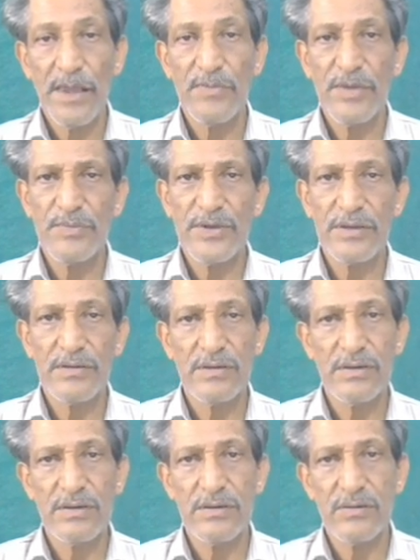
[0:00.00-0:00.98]
Maybe
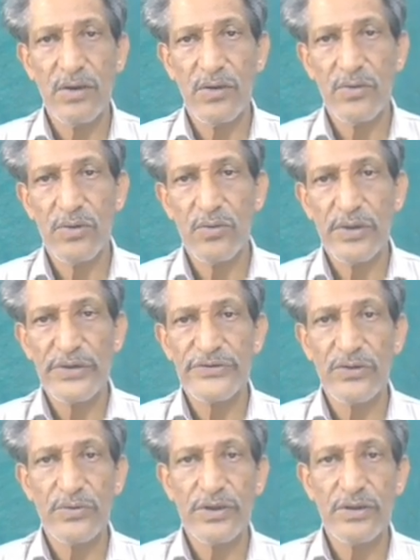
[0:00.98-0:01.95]
once
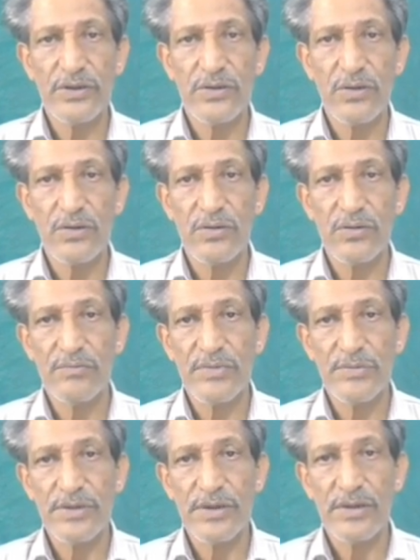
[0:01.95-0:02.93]
a week or
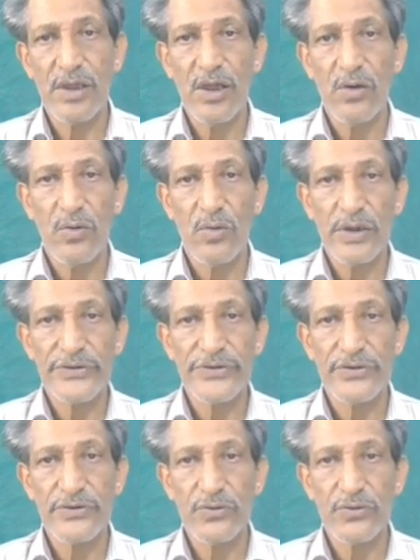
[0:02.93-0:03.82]
maybe once in